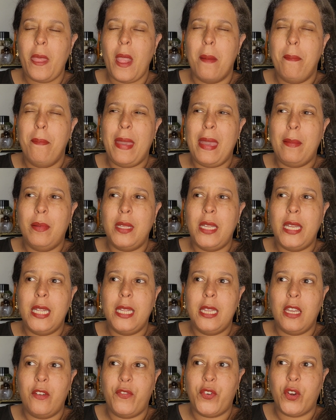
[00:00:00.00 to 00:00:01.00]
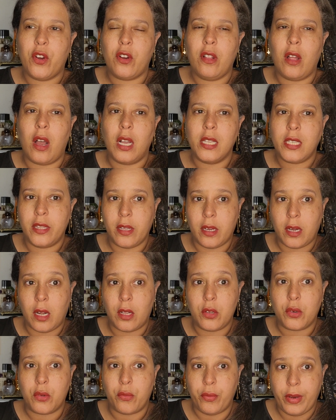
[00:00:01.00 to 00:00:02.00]
Maybelline Lifter Gloss in the
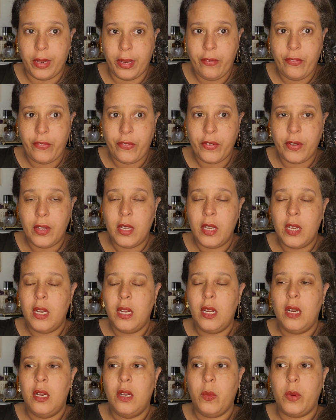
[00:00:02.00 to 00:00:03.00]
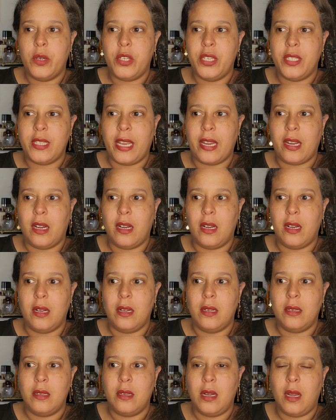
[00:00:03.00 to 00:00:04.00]
color Reef, which is like
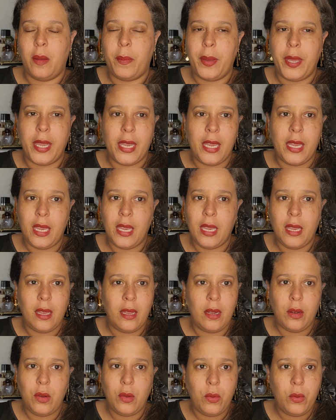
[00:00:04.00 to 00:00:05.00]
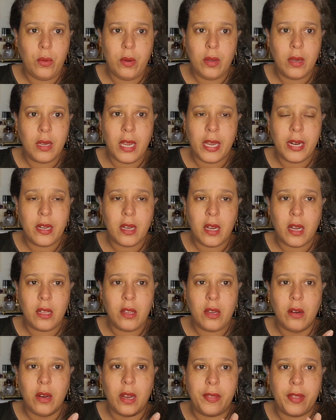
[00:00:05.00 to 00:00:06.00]
a, a pinky nude kind of
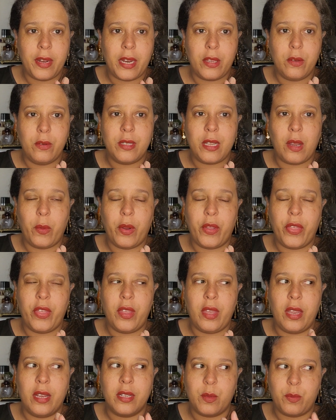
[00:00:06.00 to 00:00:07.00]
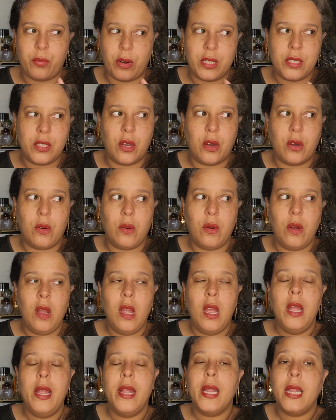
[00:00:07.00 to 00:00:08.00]
color. And then I use that with the Espresso
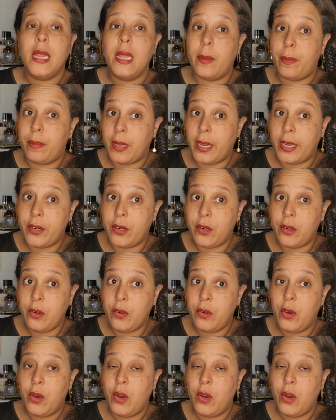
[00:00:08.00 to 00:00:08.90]
Lip Liner